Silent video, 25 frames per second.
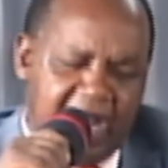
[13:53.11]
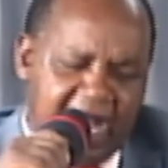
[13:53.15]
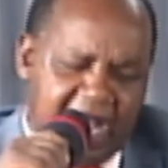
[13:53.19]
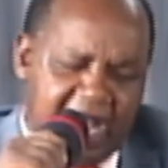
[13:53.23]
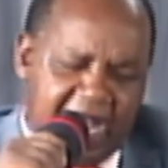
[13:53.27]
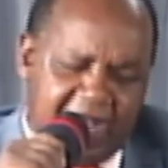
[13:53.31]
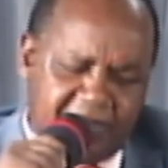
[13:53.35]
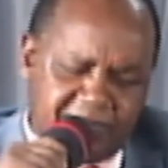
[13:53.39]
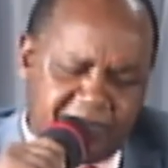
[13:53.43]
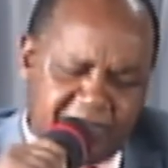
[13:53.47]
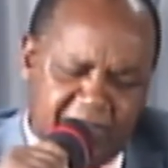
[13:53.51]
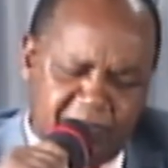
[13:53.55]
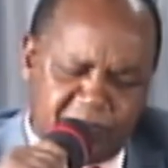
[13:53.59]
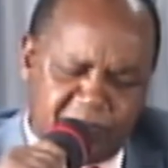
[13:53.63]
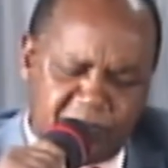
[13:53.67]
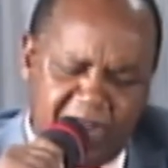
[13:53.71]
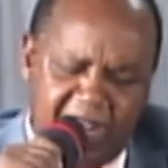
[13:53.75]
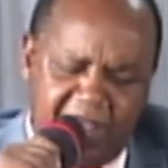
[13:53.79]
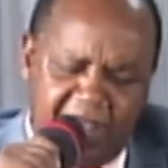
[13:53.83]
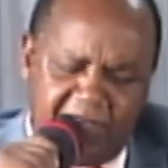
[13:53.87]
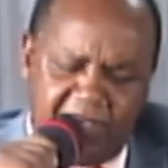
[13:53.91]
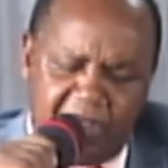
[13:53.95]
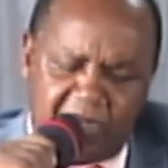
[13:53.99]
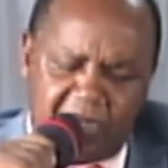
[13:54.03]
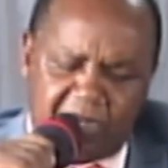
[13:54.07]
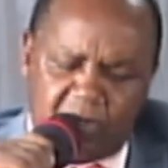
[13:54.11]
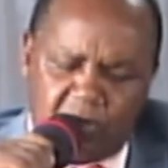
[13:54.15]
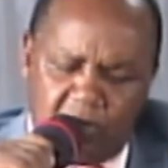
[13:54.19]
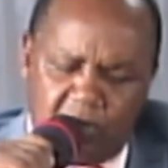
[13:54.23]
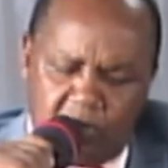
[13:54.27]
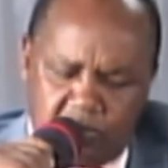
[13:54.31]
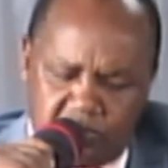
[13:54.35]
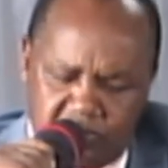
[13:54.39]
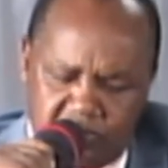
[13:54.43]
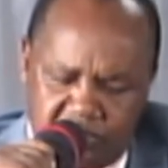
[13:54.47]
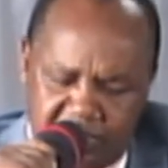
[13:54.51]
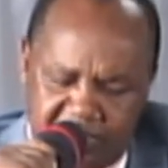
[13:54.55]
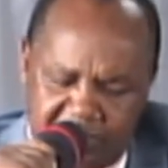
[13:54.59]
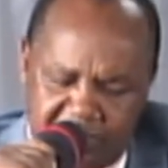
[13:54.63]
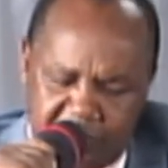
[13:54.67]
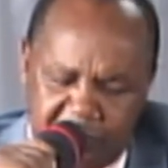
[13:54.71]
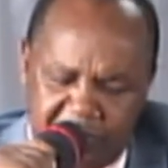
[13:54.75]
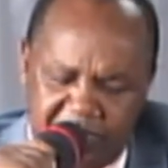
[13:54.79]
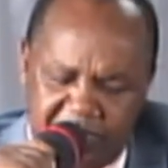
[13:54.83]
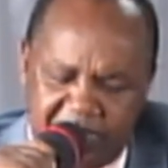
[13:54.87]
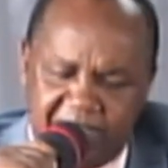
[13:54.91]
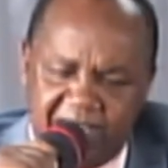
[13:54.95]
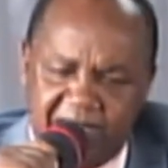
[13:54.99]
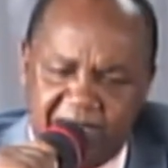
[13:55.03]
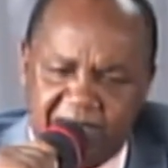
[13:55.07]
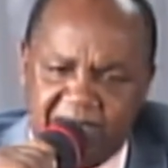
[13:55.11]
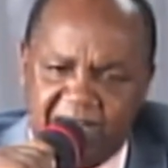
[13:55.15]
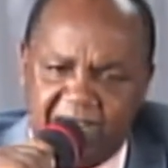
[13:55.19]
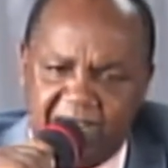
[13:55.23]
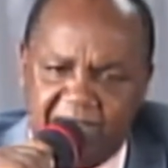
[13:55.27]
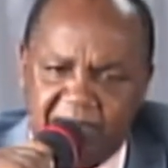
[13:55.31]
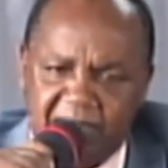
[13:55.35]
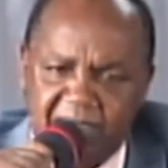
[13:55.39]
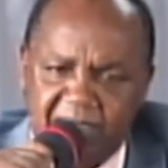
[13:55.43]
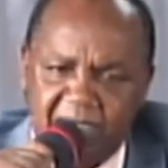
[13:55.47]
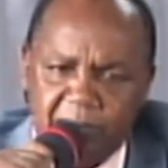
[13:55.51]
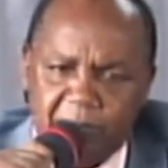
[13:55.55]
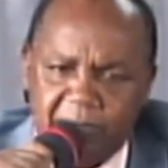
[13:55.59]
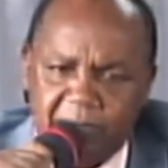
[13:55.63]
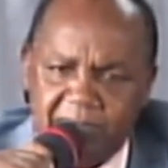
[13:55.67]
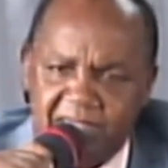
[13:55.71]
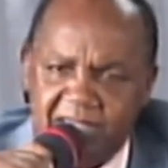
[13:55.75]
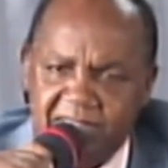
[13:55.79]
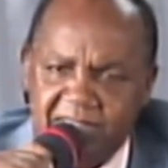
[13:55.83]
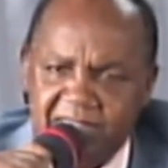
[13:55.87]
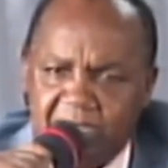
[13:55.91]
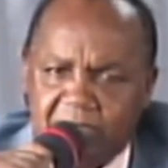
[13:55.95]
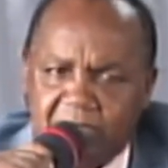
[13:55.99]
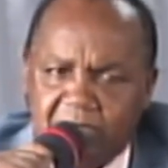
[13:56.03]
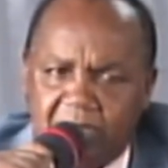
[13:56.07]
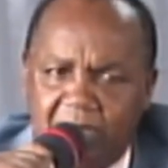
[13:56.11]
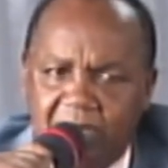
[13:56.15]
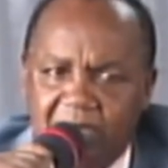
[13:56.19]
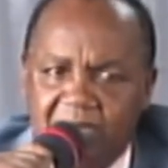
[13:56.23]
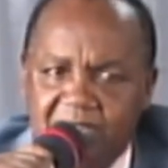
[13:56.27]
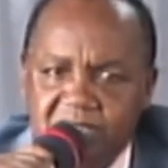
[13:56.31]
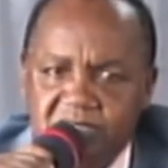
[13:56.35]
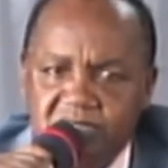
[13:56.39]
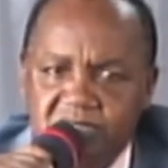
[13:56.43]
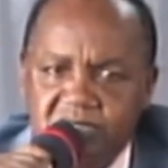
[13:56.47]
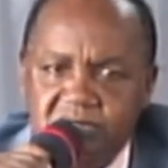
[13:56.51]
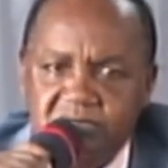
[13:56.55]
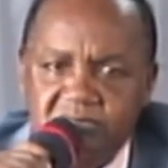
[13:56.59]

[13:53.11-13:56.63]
have every other course within the college.